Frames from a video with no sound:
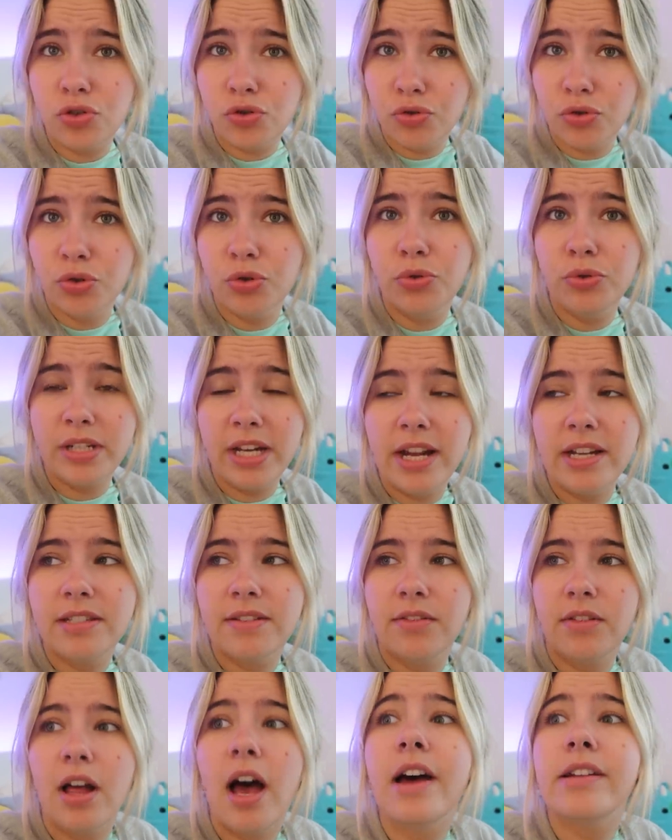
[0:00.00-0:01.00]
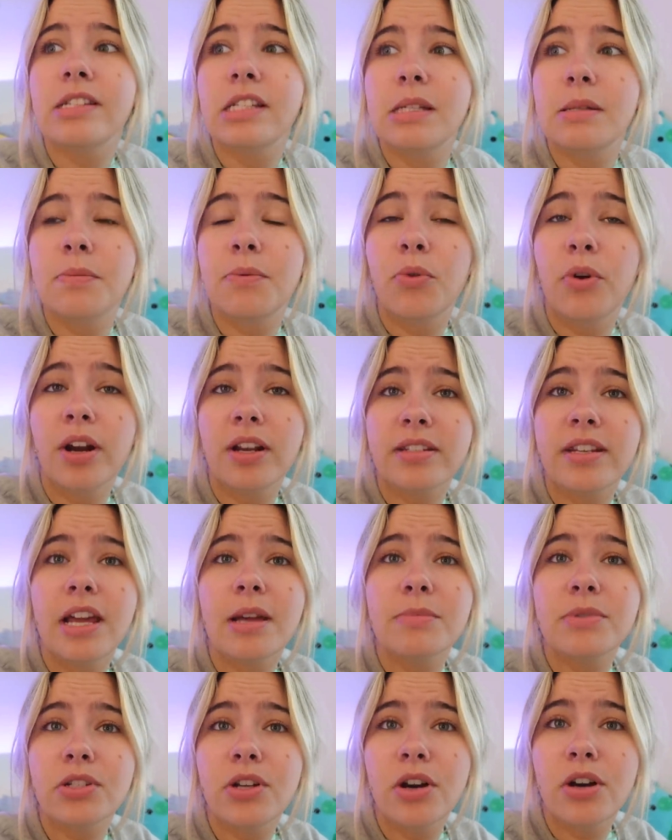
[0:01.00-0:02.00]
true days of classes before
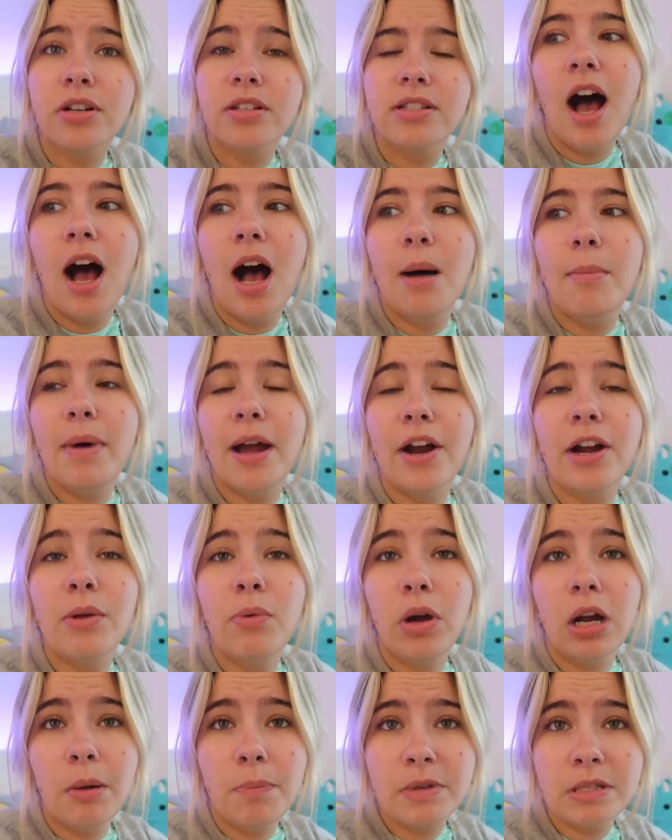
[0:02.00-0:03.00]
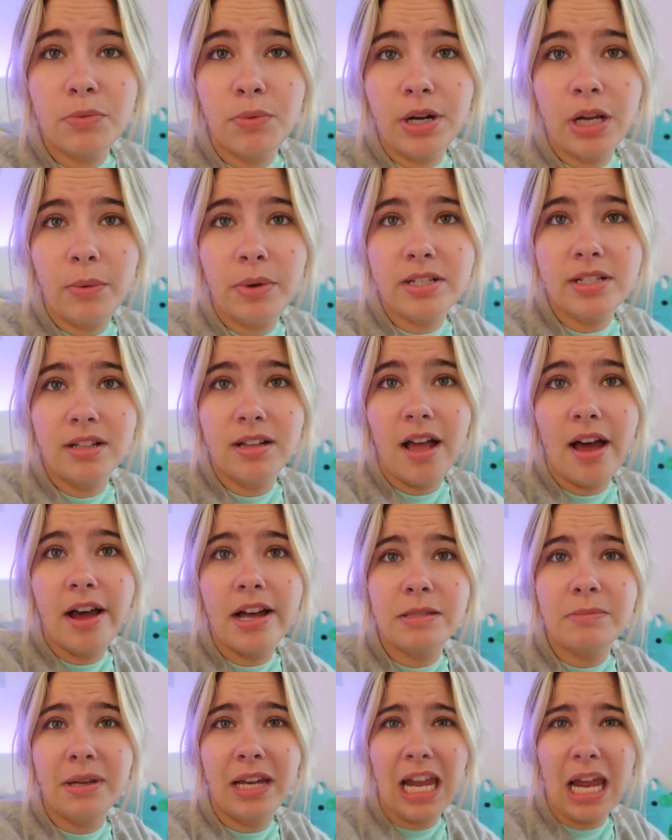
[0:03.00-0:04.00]
exam starts. Um, I already woke up this morning, went to
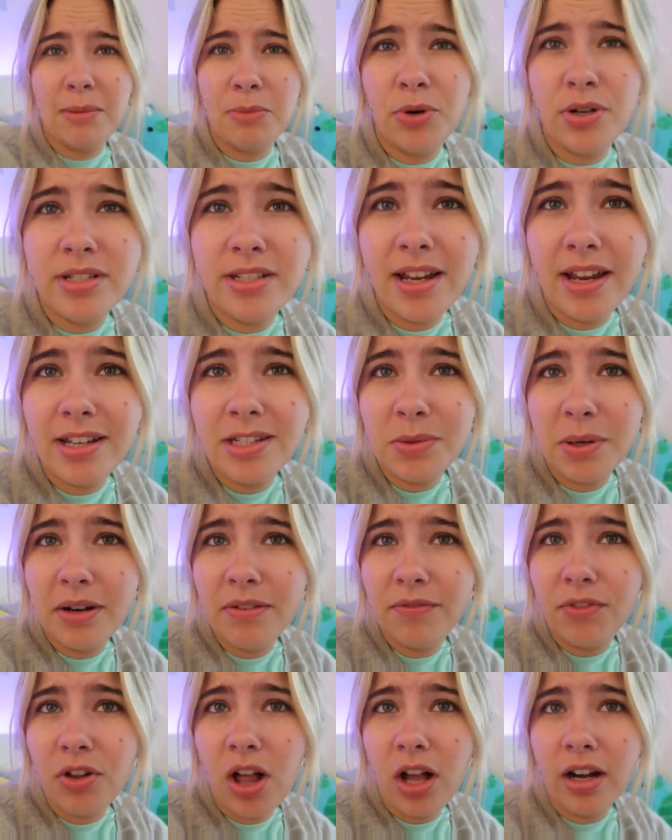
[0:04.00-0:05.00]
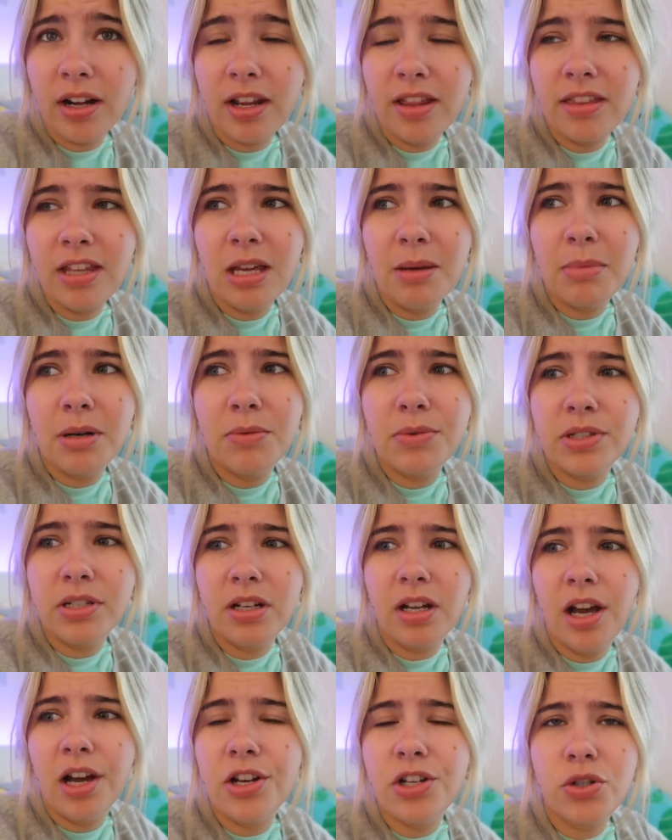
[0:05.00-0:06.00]
class. My camera was dead, so I didn't vlog anything, but it was
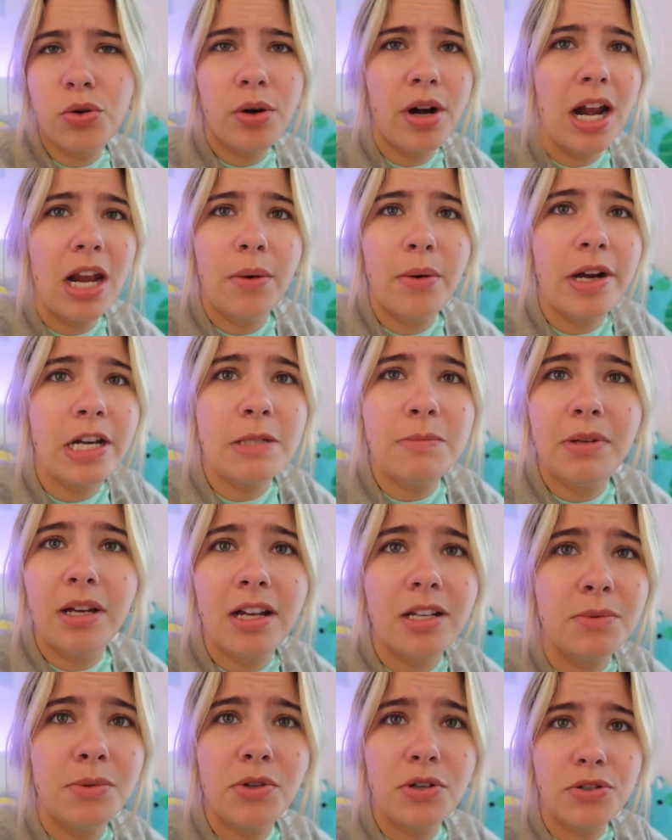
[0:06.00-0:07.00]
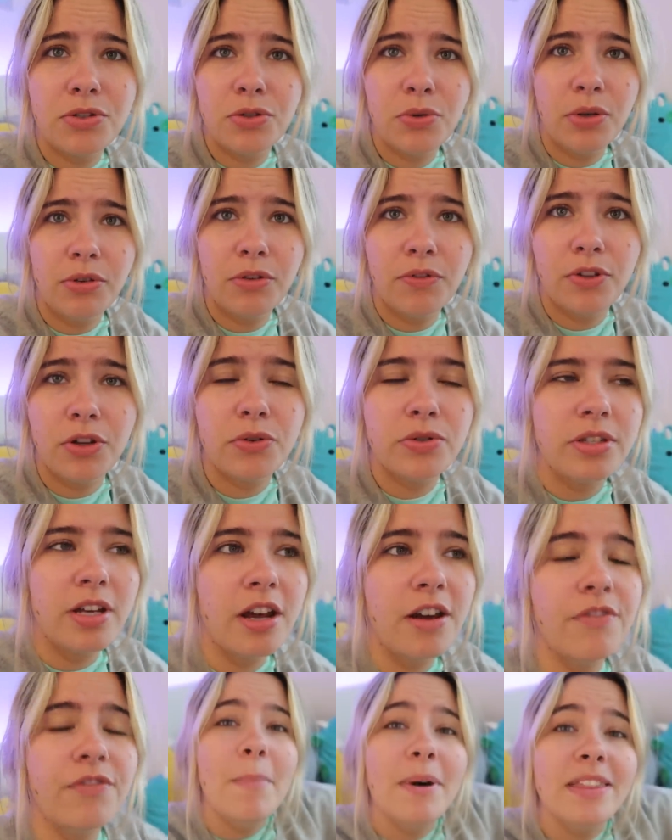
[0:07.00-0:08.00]
cut short anyways because we were just doing review
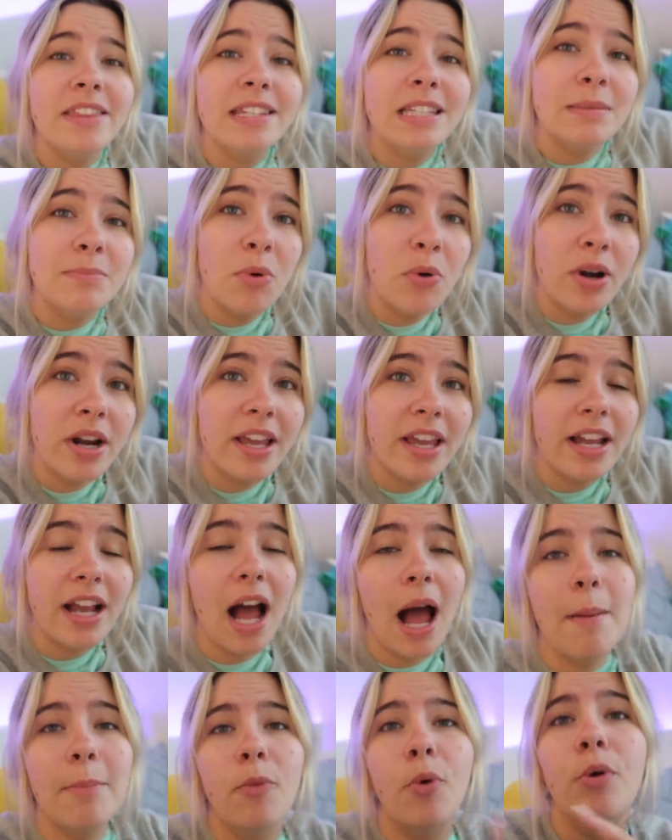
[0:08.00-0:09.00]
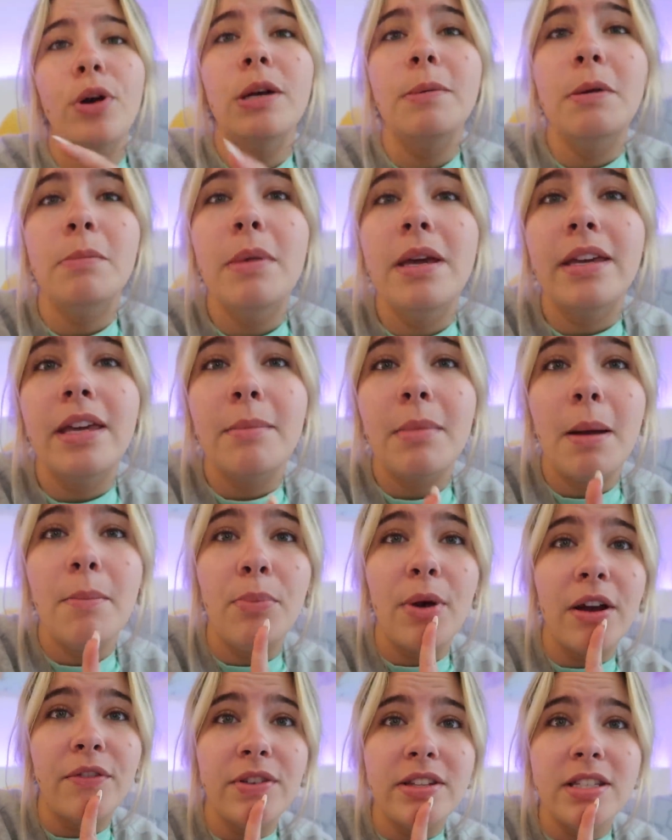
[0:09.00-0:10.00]
stuff. But this morning, I'm going to be making my
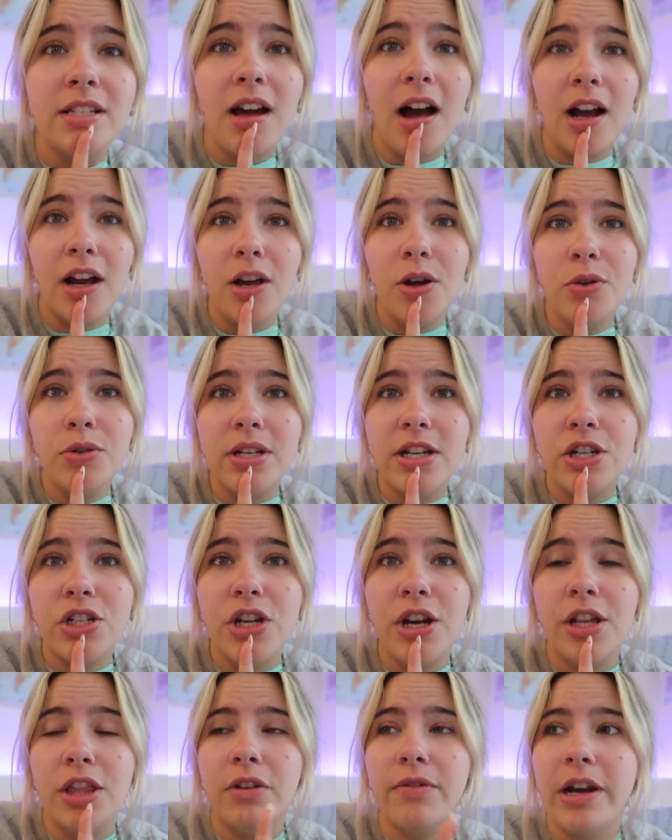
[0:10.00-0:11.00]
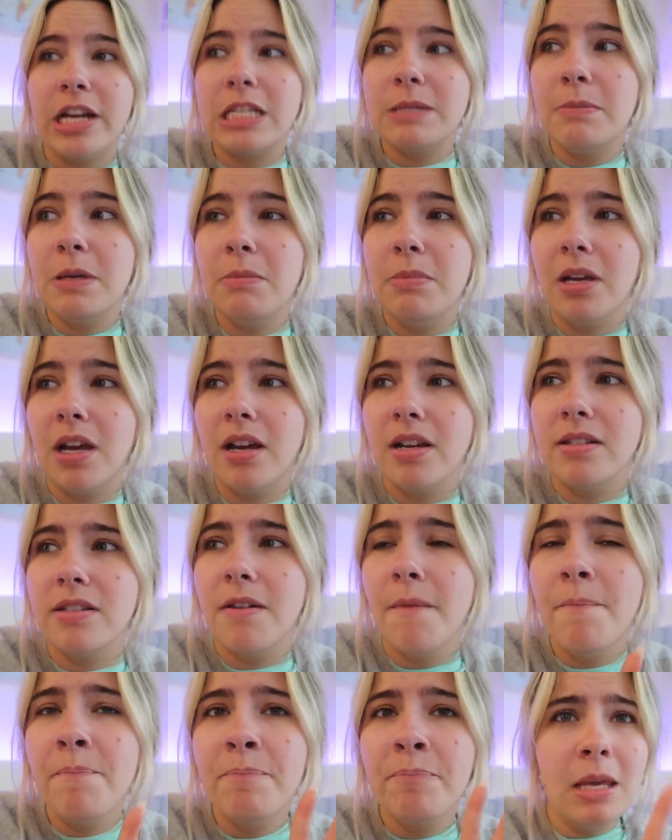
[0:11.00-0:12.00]
breakfast tacos and sharing the recipe
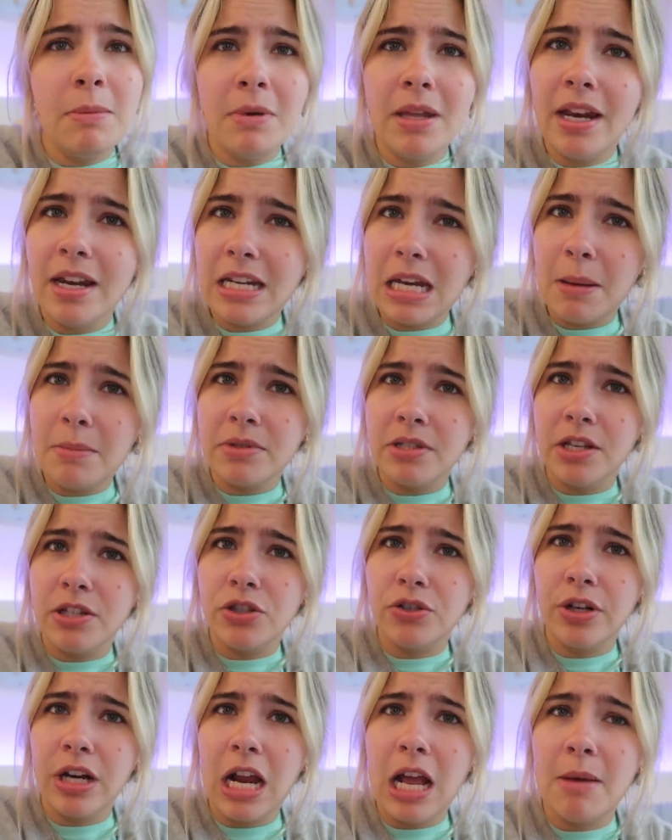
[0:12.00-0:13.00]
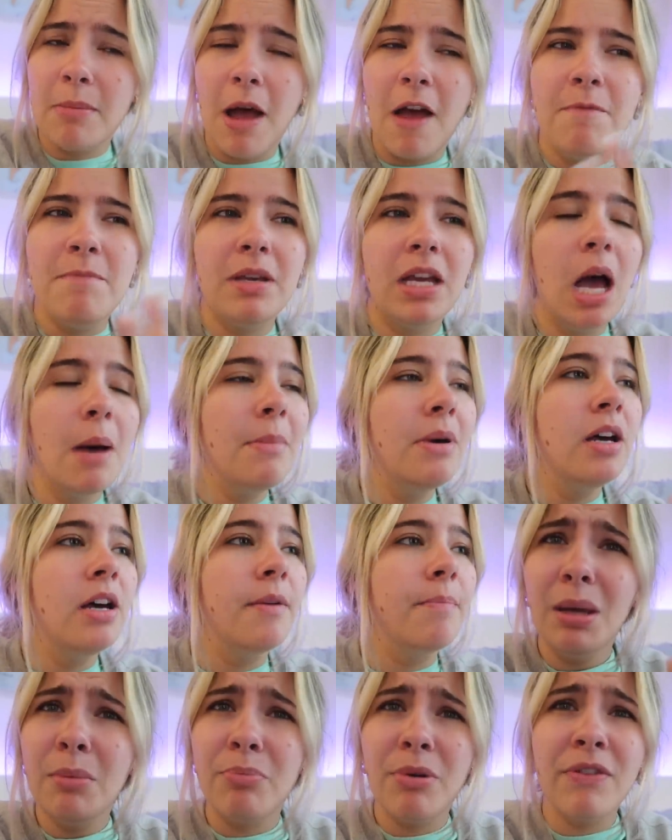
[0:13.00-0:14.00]
because I keep getting D Ms on Instagram. I've become
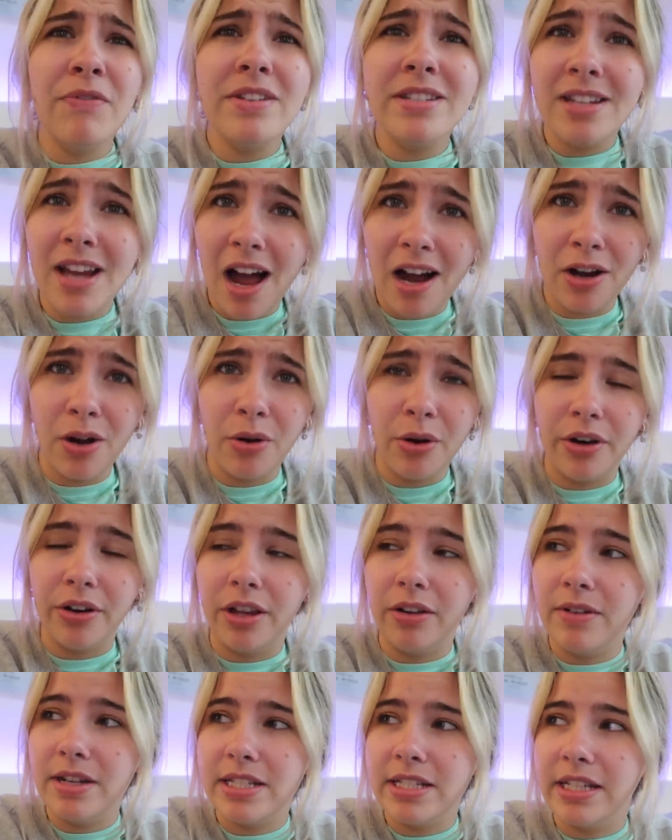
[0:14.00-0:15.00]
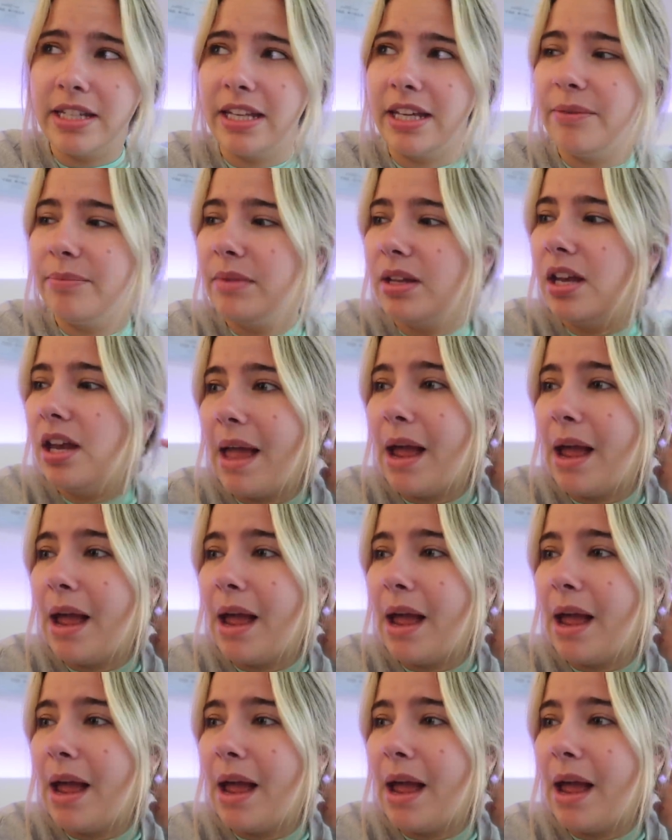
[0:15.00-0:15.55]
a breakfast taco girly recently.